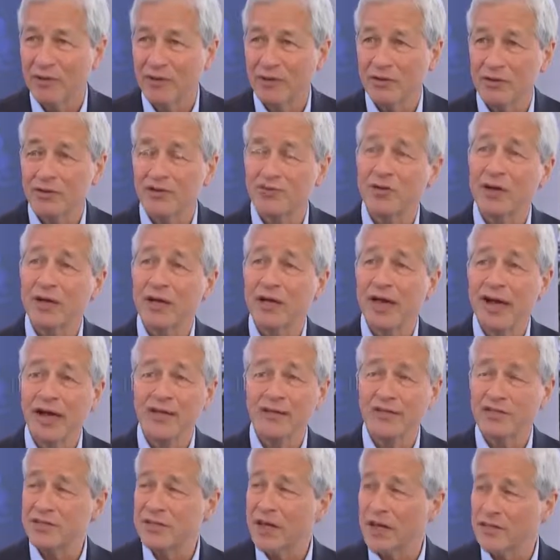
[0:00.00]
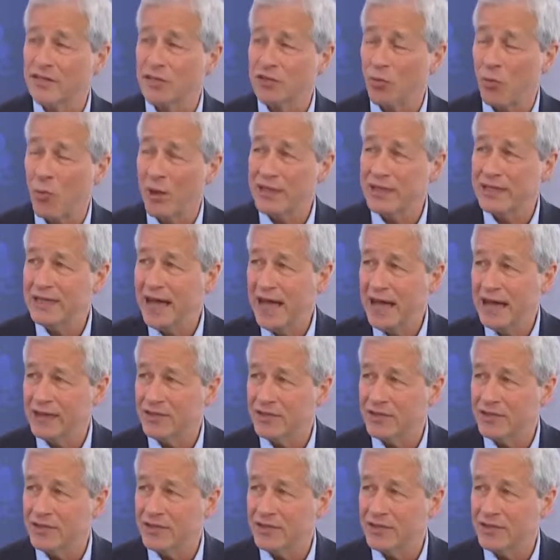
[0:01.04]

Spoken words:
Australia has had 28.